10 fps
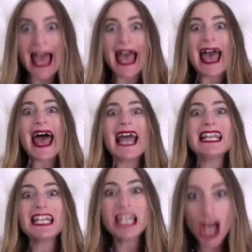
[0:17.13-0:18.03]

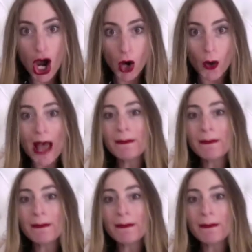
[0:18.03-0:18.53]
hello!